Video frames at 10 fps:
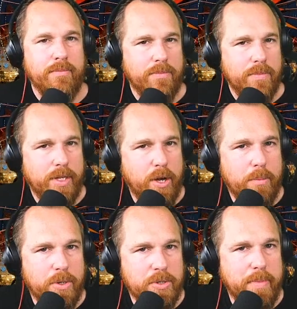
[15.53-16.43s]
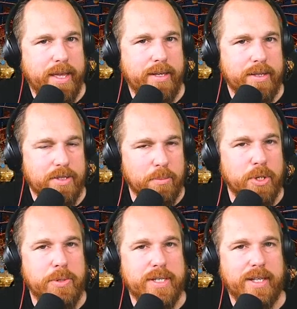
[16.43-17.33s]
they almost made some new
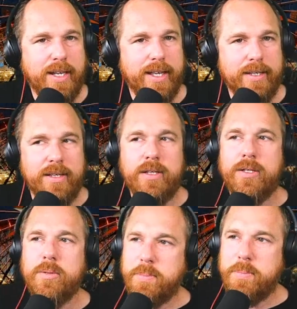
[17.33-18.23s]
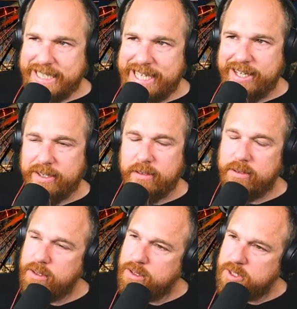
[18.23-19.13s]
Disneyland, but they didn't,
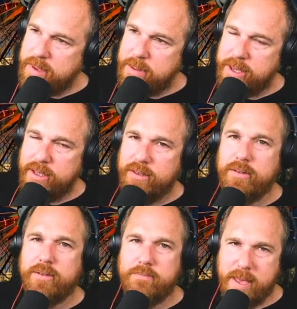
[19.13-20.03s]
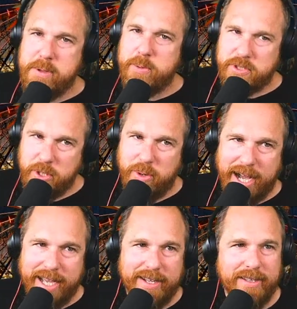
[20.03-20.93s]
because maybe, maybe it was too
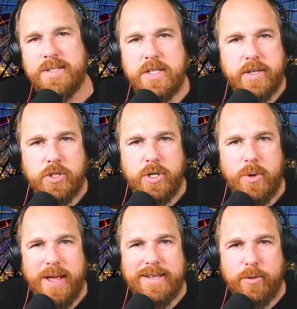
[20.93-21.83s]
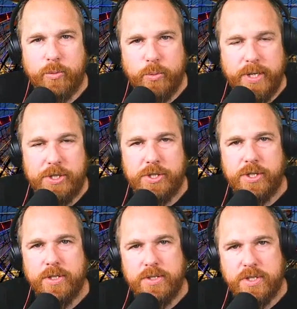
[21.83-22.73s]
odd. Disney, as you know, has a rich
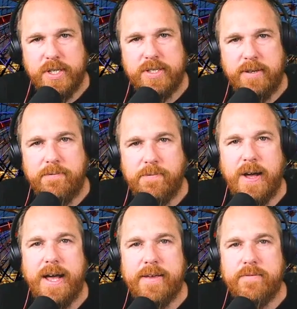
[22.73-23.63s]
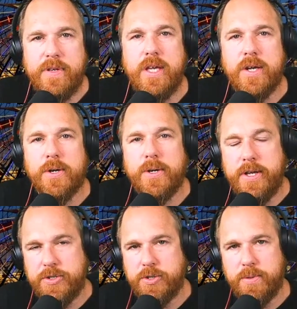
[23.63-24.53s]
65 year
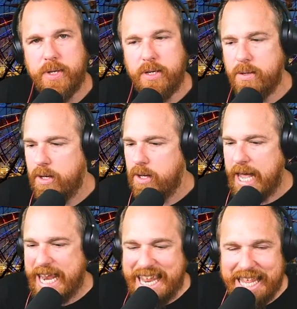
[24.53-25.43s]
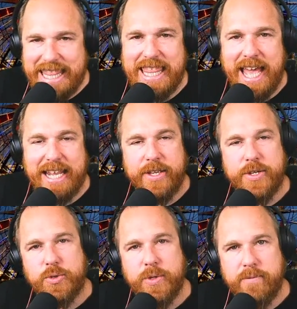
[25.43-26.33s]
history. And in that
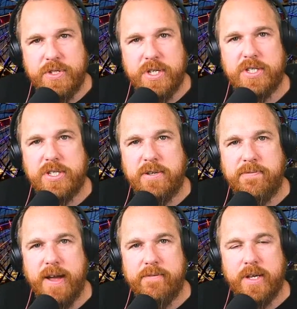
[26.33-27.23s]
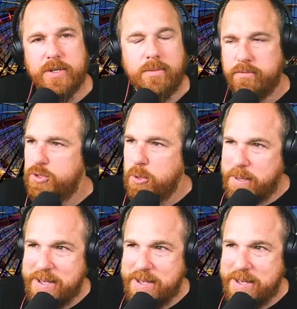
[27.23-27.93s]
history of 65 years, so many